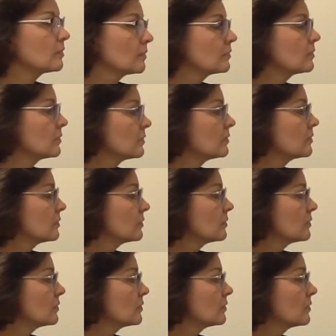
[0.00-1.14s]

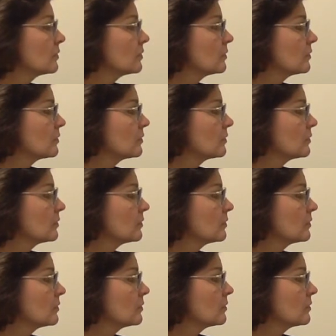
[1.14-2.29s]
The person shown says nothing.